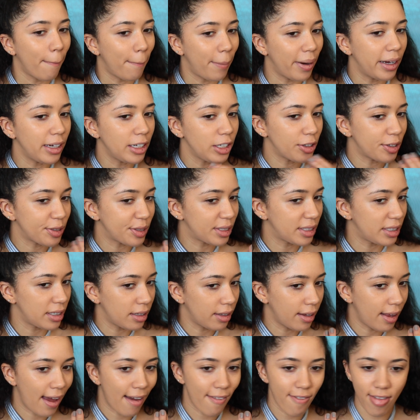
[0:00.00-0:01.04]
but you'll
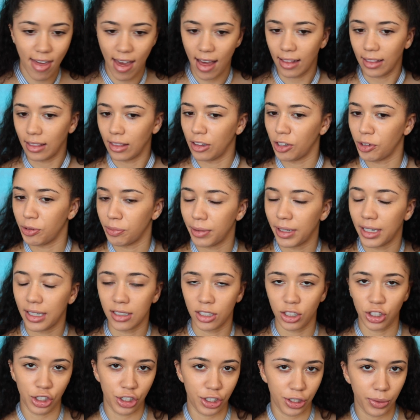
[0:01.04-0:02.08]
still have that
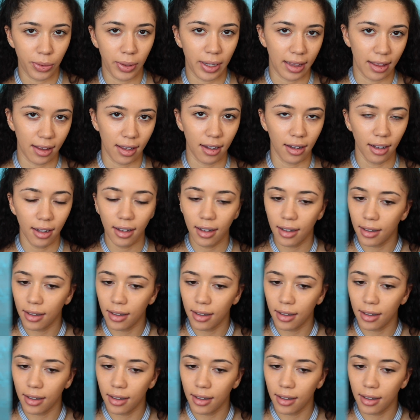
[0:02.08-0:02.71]
luminous, dewy look.